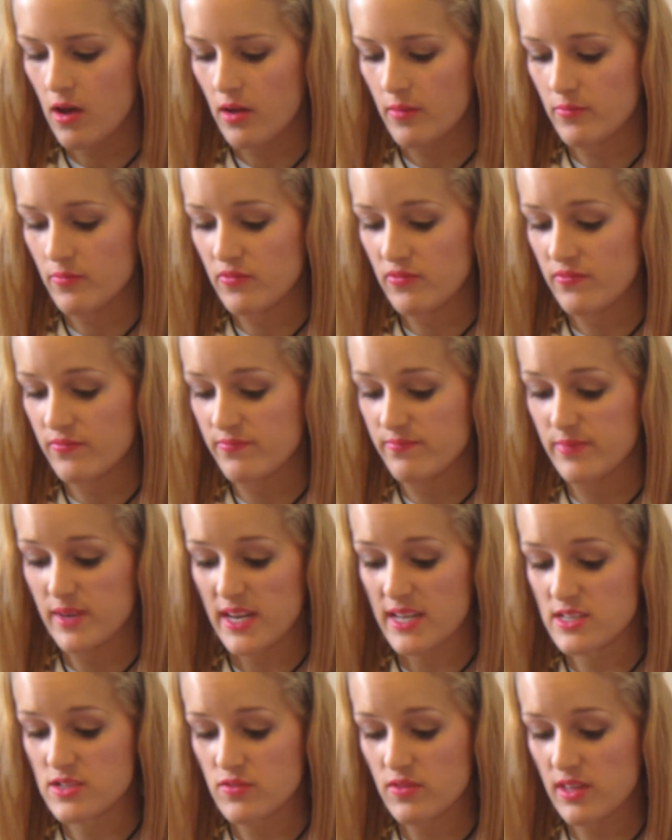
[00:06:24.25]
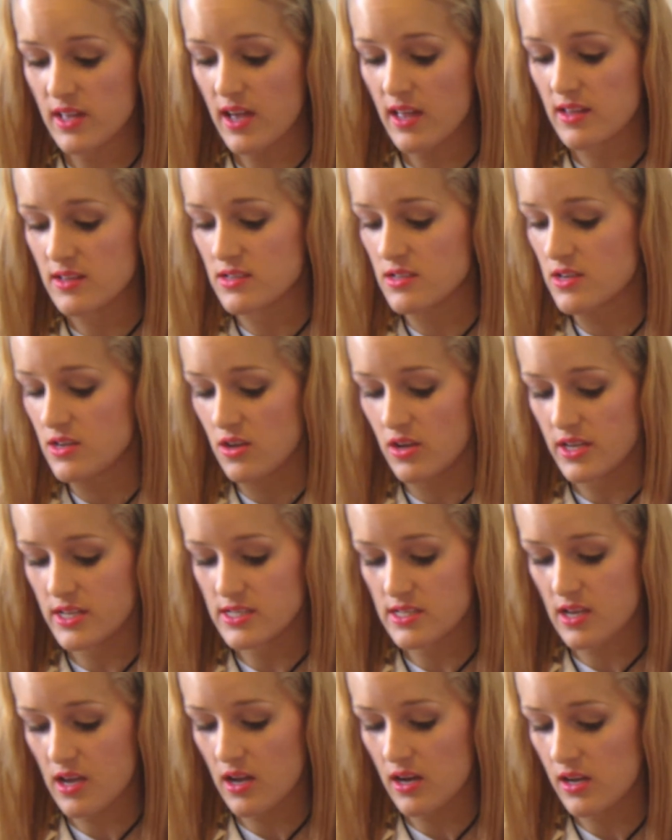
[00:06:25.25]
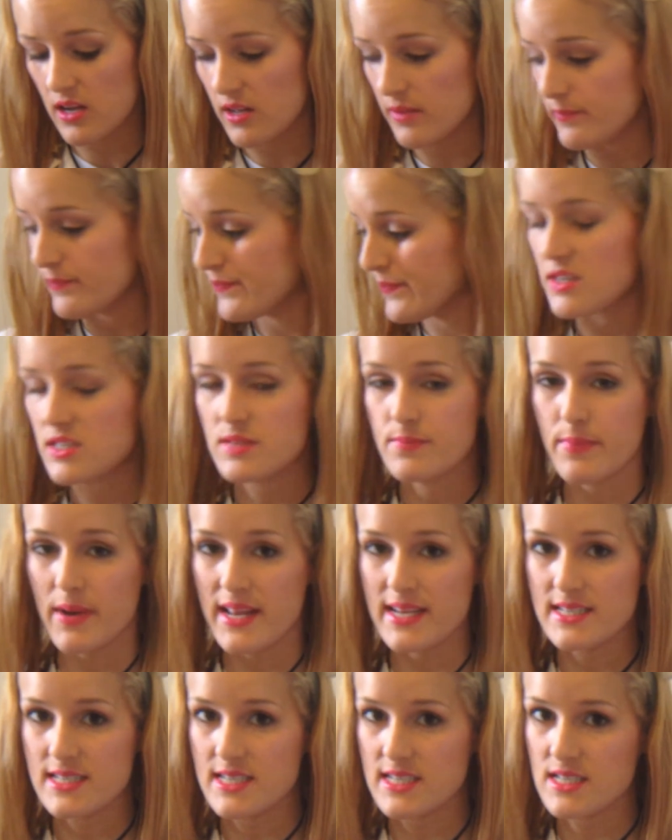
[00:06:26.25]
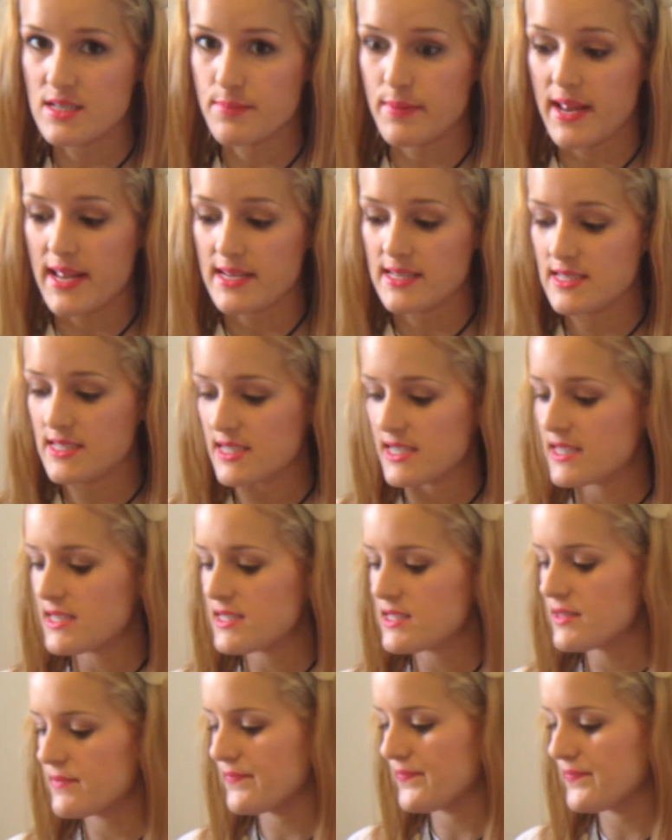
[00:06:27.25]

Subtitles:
I'm pleased with that. It's a nice colour. Splendid, splendid.